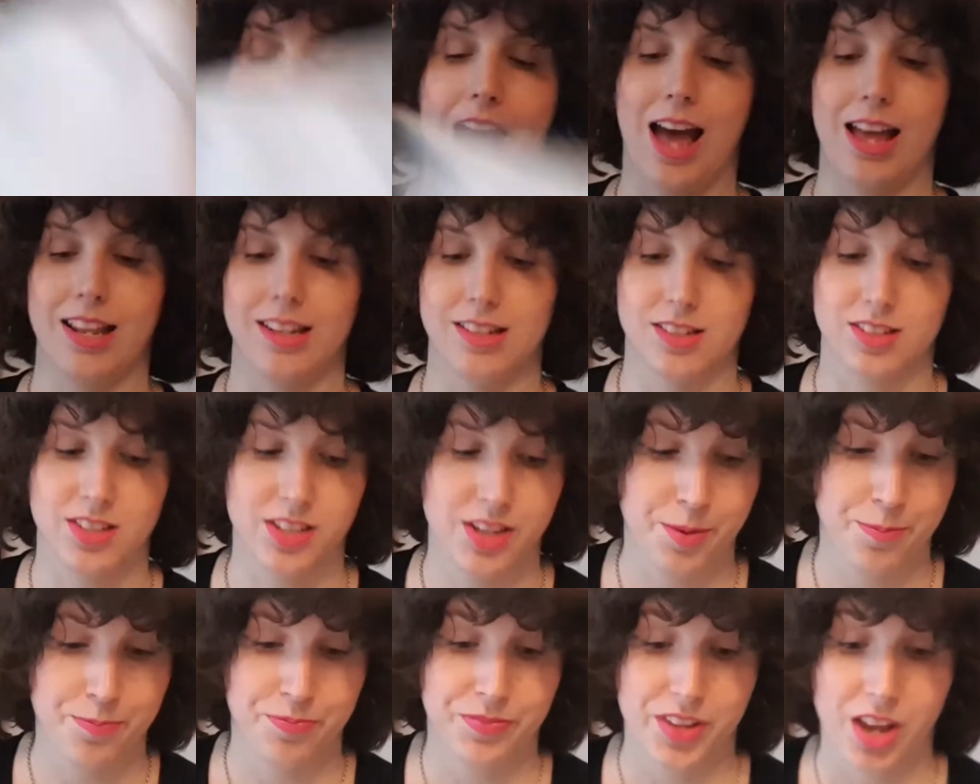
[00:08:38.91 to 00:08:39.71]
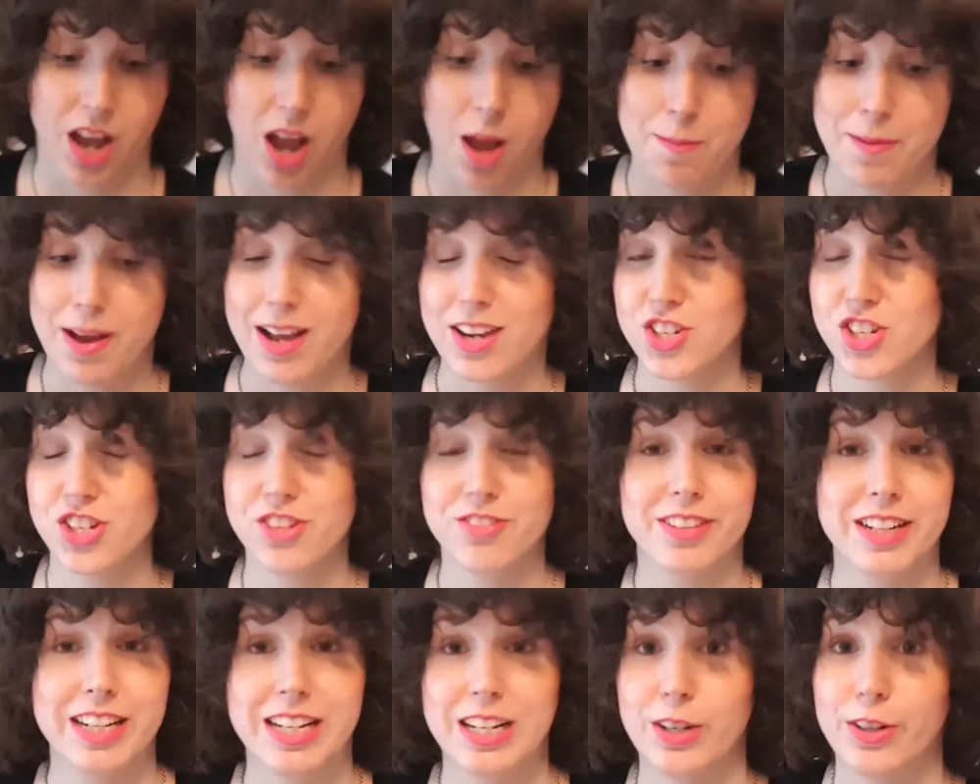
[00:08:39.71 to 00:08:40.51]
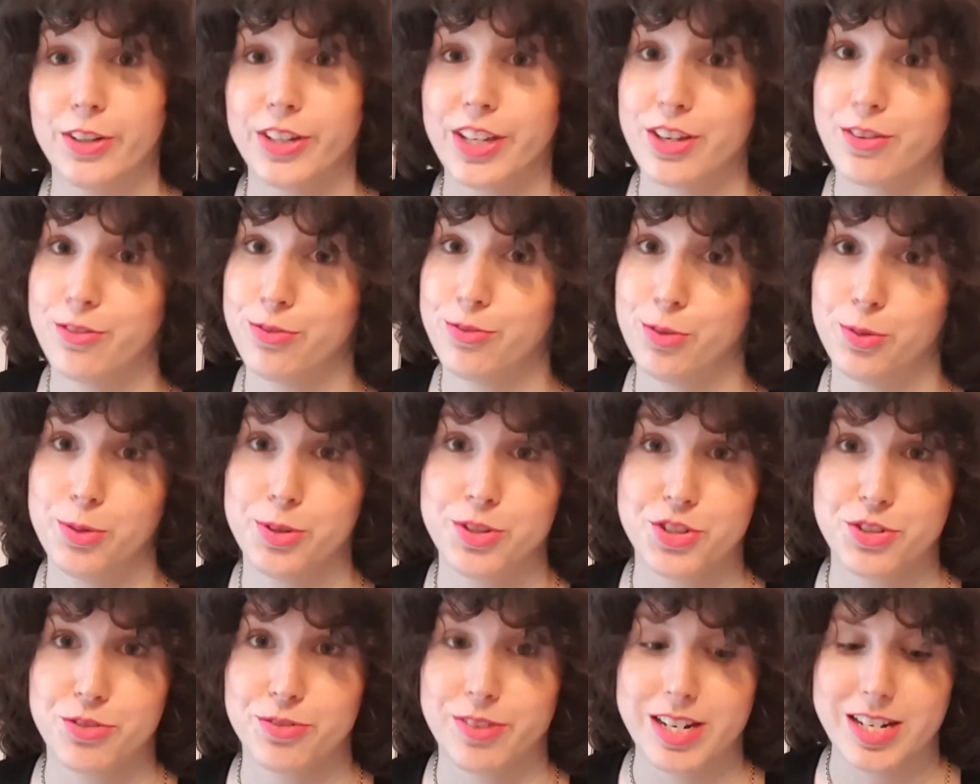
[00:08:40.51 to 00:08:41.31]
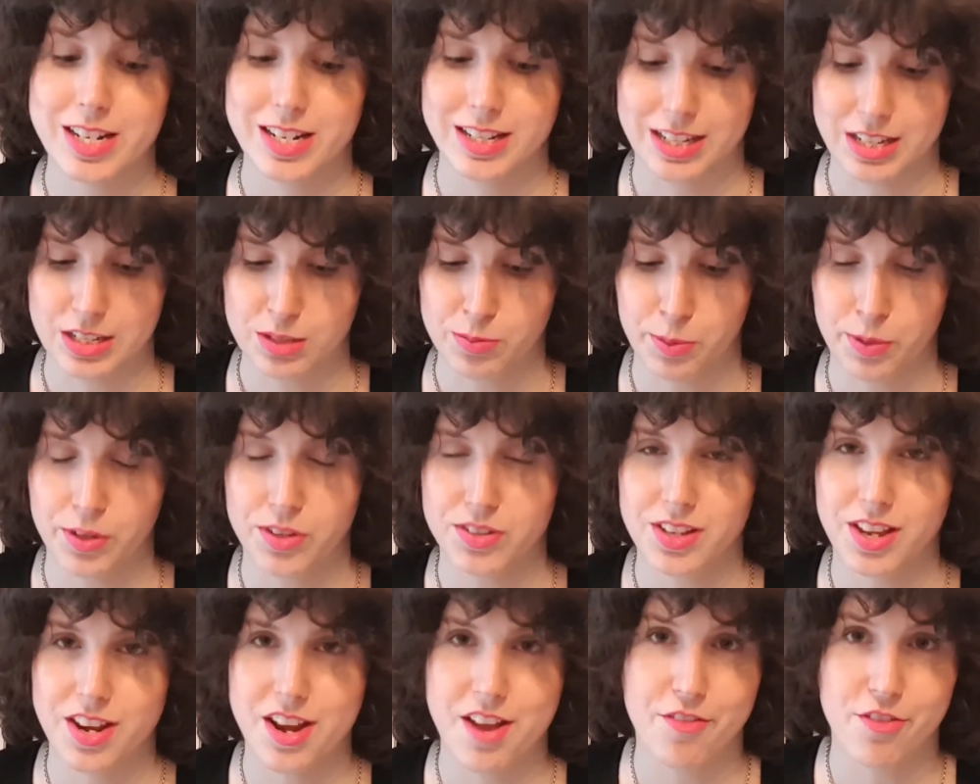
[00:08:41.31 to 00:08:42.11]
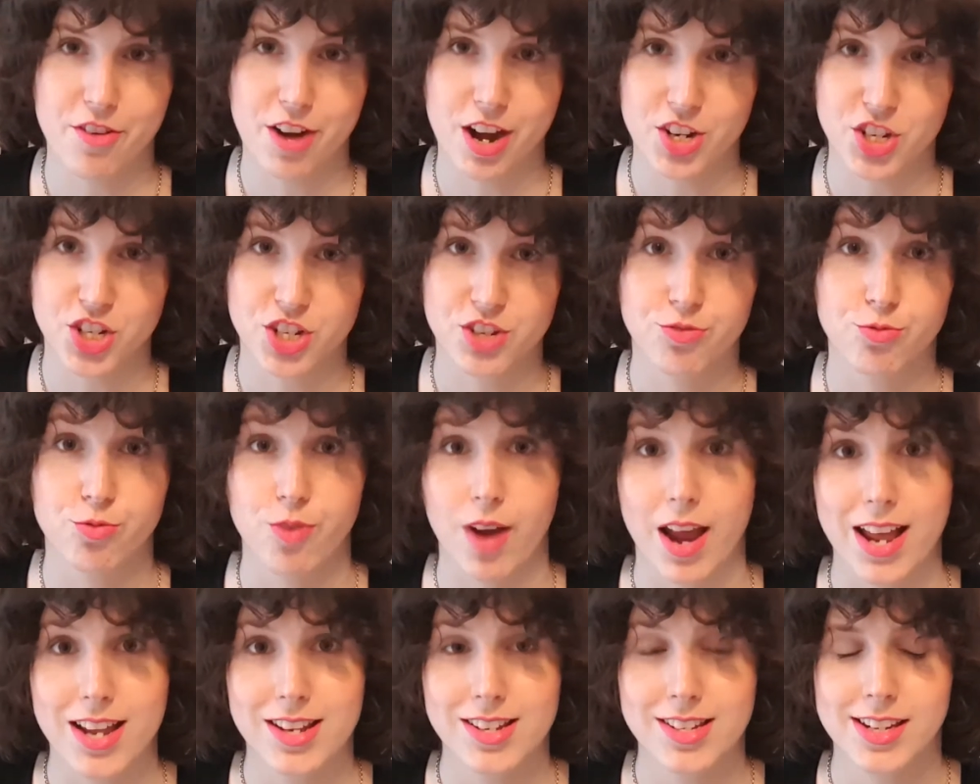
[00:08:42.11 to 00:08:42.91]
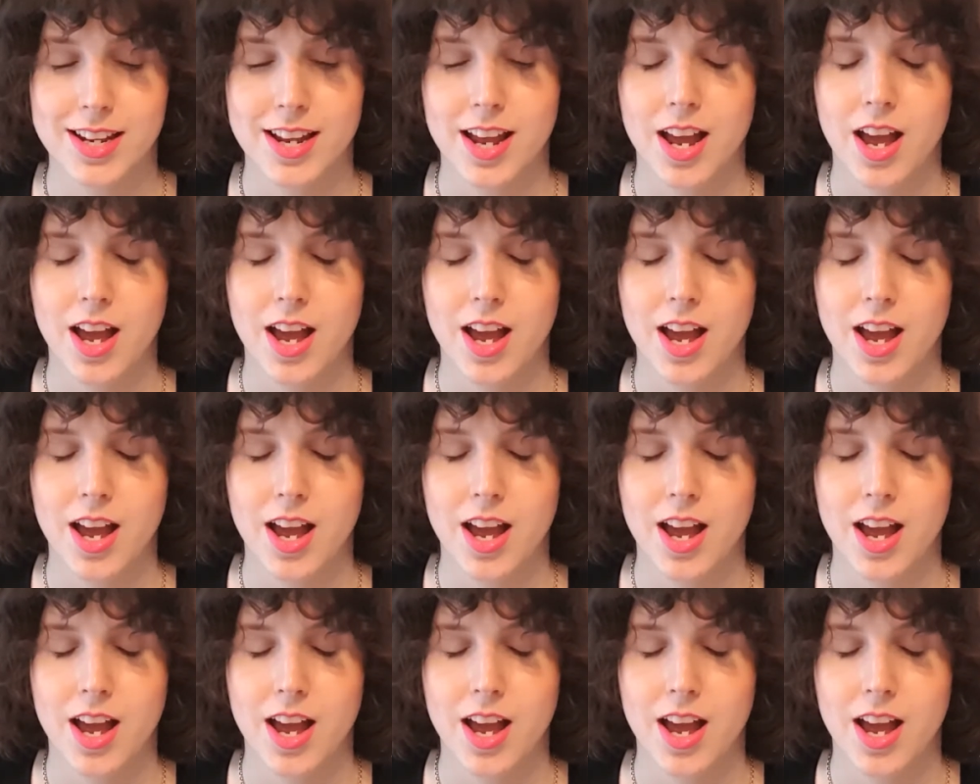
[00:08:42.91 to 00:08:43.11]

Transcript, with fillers: And I'm actually really looking forward to reading this because I never actually read